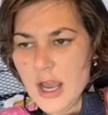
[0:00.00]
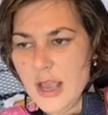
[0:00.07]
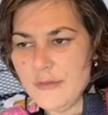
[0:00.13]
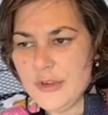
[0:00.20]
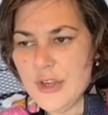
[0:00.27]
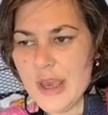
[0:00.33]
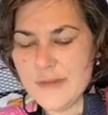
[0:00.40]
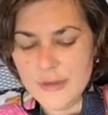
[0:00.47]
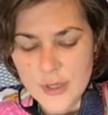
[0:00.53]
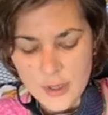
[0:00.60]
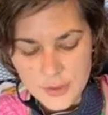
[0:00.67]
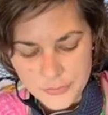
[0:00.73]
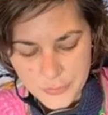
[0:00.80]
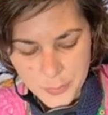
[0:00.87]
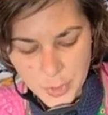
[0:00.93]
I've never
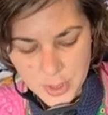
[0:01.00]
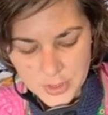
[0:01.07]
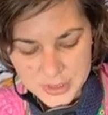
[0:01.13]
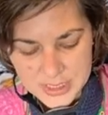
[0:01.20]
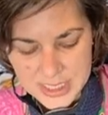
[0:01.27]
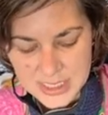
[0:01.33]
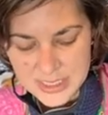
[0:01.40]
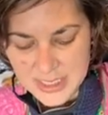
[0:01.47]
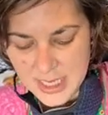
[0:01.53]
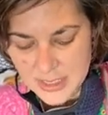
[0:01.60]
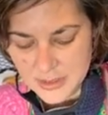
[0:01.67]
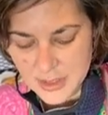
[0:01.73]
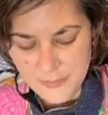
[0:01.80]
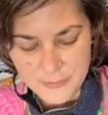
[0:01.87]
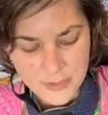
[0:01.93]
known of a policy that
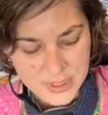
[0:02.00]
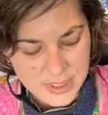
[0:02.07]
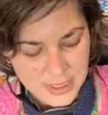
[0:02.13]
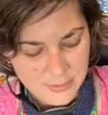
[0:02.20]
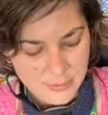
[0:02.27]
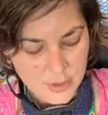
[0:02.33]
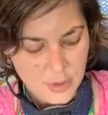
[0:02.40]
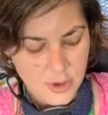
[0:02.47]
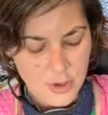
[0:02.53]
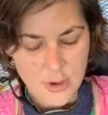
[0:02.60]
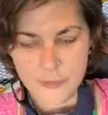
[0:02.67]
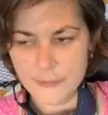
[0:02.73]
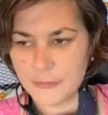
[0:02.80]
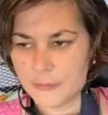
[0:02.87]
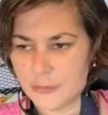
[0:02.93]
takes over a year and a
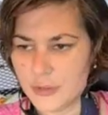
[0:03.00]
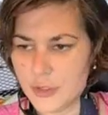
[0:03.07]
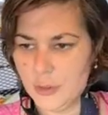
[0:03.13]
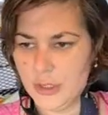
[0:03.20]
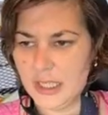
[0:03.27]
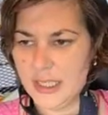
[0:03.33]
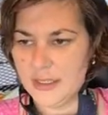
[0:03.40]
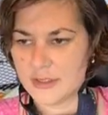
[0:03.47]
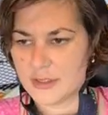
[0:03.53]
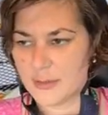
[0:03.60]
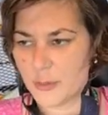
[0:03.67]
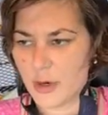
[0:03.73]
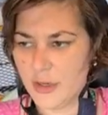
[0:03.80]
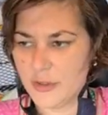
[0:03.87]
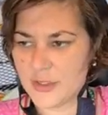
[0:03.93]
half, 2 years
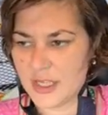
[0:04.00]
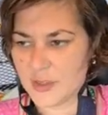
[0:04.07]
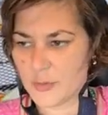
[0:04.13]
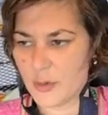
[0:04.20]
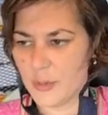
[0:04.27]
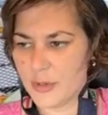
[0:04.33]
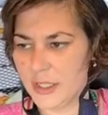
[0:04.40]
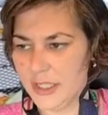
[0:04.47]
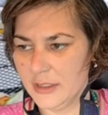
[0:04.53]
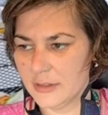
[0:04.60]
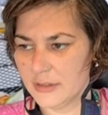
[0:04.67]
to process properly.